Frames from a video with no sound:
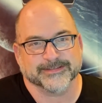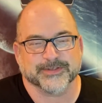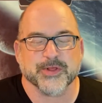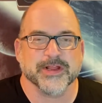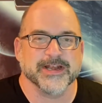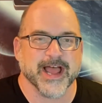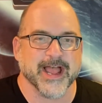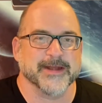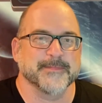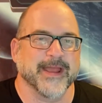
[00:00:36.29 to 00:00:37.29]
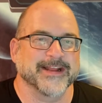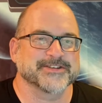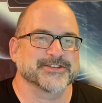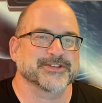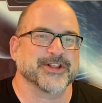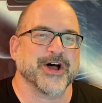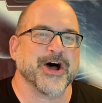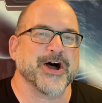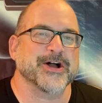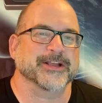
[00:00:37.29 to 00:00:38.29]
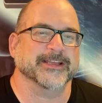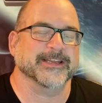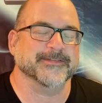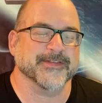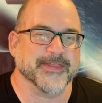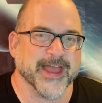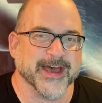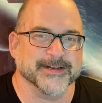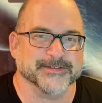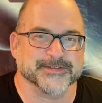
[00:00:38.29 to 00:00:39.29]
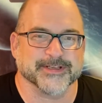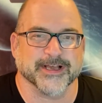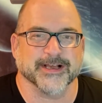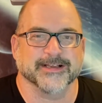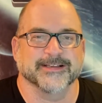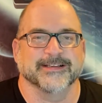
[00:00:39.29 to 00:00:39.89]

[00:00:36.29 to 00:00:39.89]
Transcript: It's only 9 pages long, and even that is a